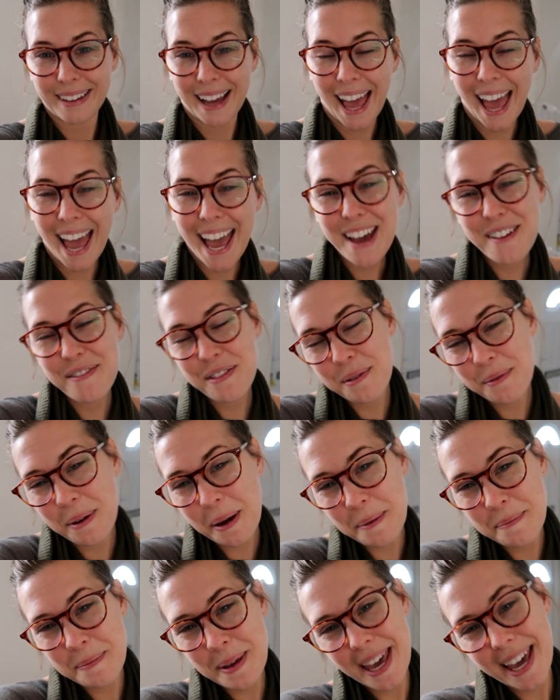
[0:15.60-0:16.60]
Hey
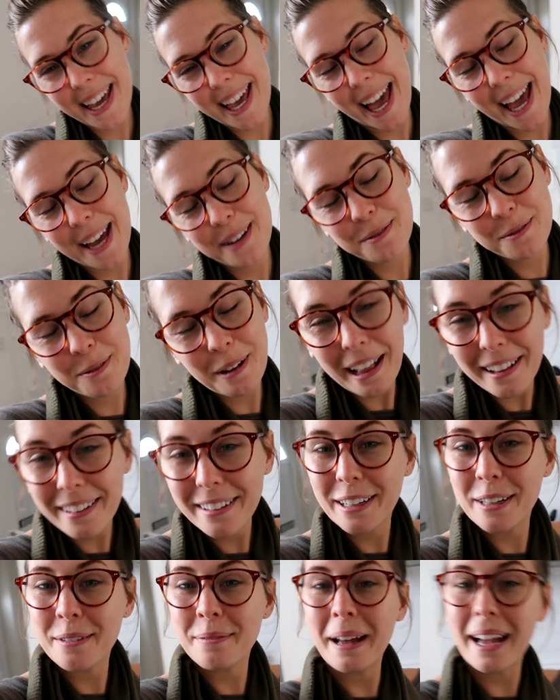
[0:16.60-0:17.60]
everyone, me again.
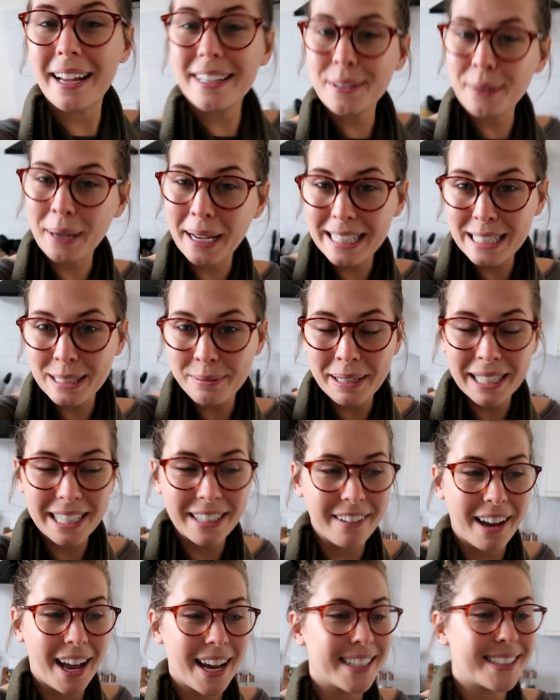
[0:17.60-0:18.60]
Welcome back to
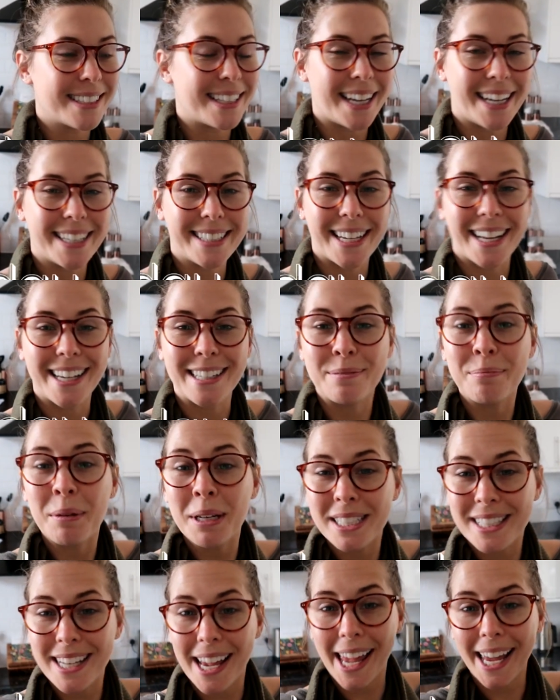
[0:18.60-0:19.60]
xameliax. It is
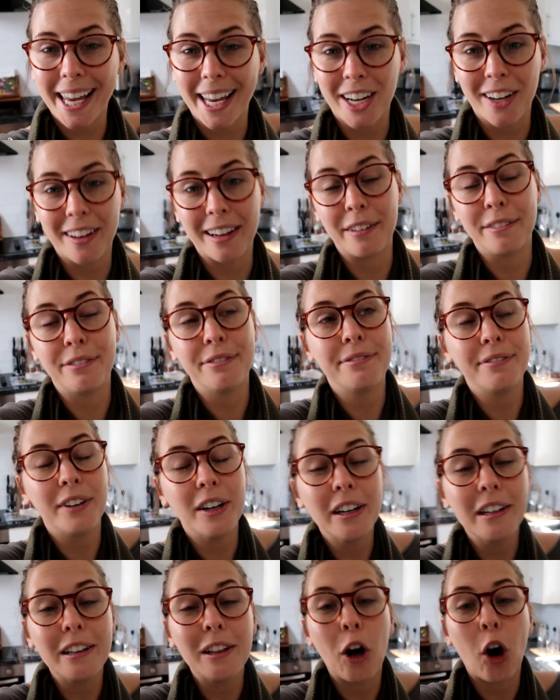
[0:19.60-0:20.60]
Monday and I am
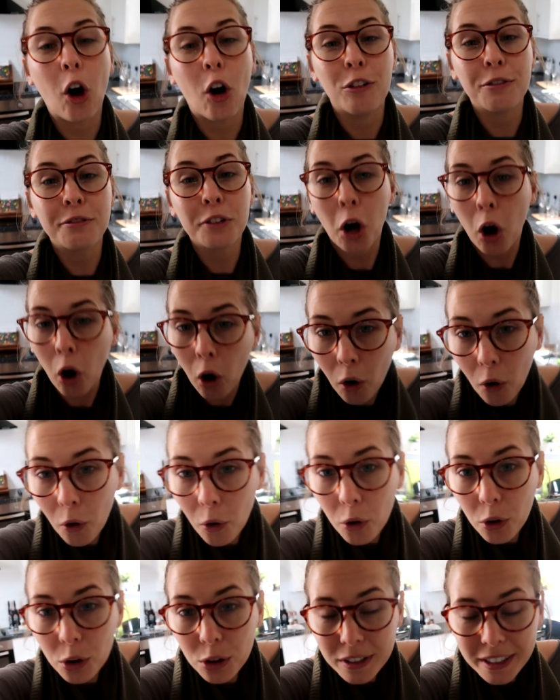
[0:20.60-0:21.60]
full of
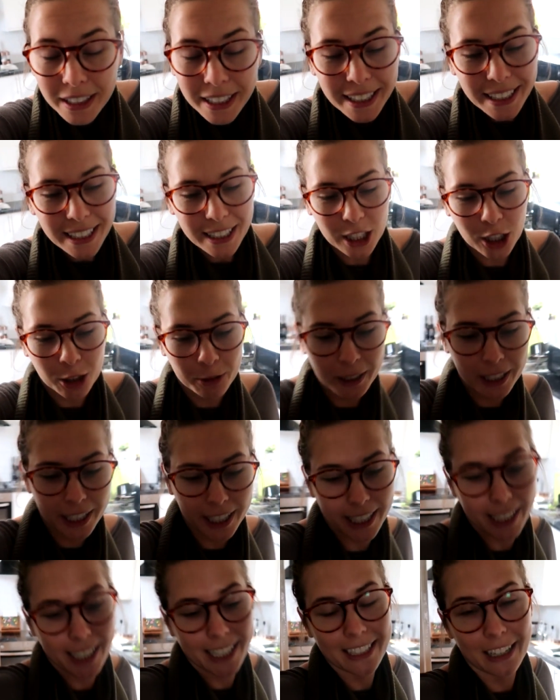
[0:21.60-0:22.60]
cold. Oh my
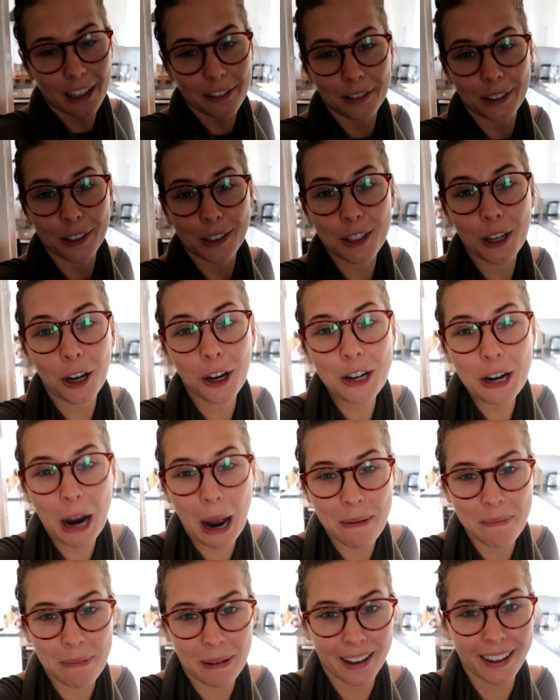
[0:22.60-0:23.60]
goodness, I feel so
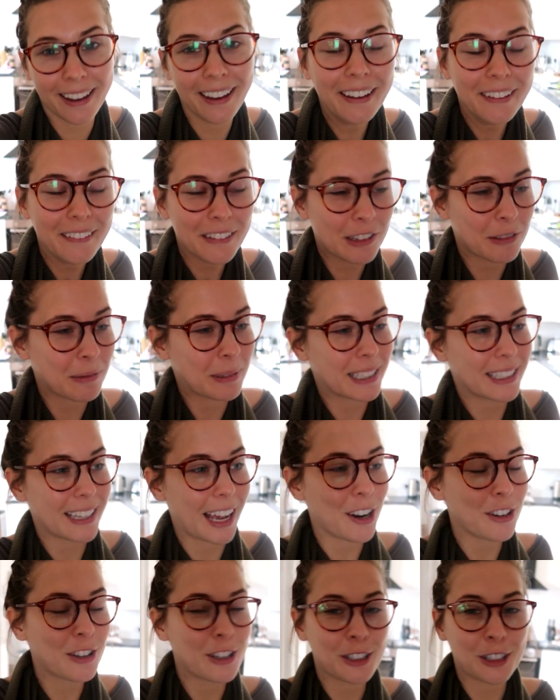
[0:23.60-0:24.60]
crappy. Just been
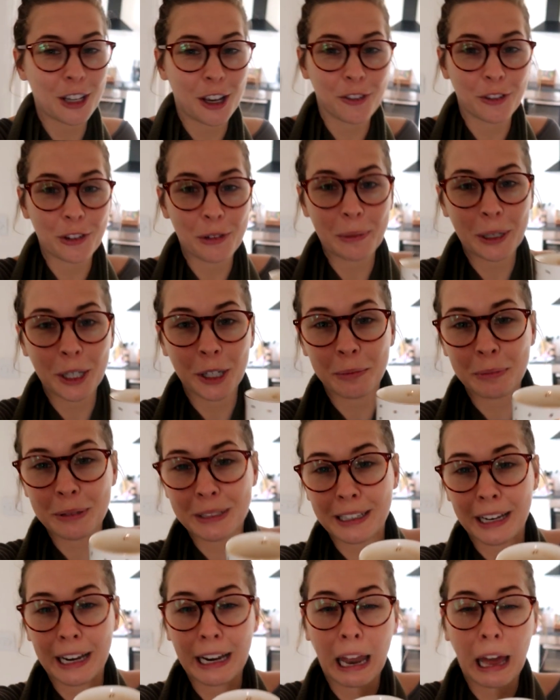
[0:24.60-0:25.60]
sat on the sofa with my cup of
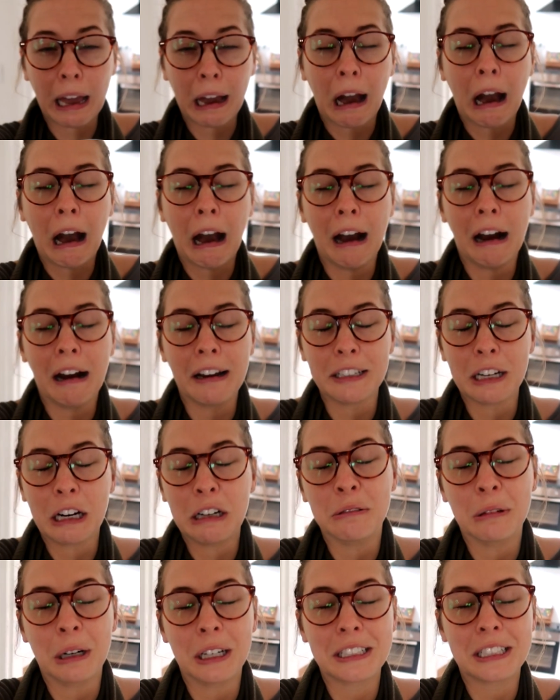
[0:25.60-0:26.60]
tea like, oh, I
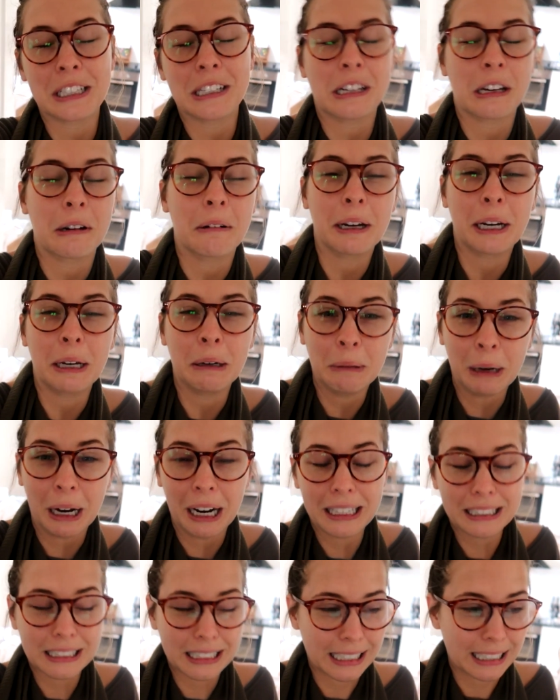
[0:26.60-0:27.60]
don't want to do any
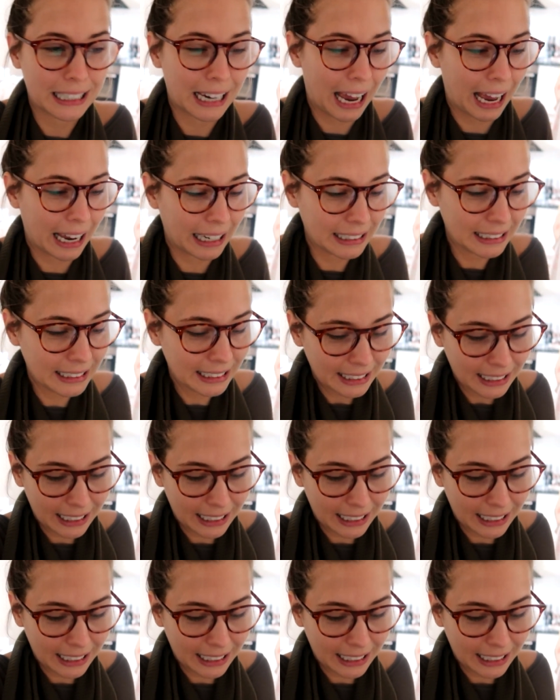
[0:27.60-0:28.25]
work today.